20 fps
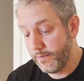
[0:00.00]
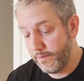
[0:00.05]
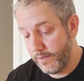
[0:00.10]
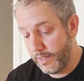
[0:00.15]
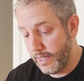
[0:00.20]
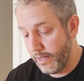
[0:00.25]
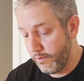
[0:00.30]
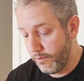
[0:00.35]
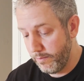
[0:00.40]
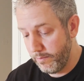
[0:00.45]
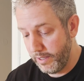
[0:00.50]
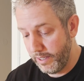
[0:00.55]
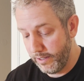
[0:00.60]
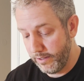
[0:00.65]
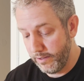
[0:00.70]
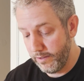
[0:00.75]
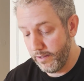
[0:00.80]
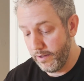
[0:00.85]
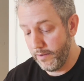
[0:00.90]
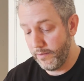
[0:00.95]
that would be
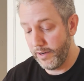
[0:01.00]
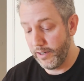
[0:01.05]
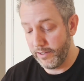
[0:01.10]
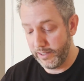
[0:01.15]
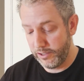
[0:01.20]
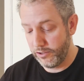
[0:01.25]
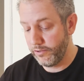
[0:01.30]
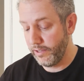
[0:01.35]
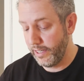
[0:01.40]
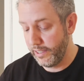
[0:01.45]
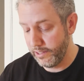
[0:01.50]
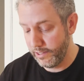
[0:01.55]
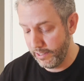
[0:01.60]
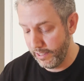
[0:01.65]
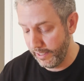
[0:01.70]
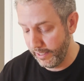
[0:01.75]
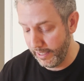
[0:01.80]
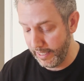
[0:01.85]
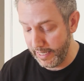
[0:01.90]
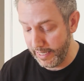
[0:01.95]
a very strange
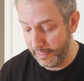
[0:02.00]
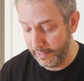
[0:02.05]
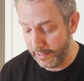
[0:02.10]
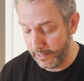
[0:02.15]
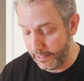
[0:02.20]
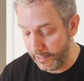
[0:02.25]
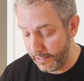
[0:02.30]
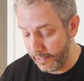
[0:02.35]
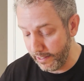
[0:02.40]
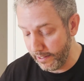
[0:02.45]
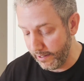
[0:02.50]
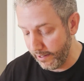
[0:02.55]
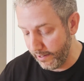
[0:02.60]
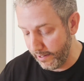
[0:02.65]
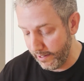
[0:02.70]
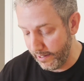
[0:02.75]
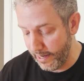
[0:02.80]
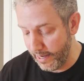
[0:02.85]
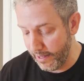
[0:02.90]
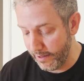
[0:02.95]
thing indeed
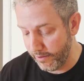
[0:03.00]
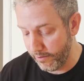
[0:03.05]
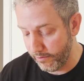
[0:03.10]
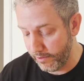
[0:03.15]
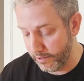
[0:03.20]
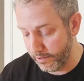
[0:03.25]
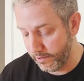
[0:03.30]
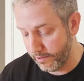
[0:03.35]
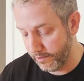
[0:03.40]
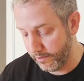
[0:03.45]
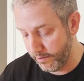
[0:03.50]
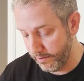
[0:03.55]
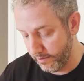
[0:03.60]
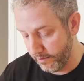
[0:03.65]
in Etheris,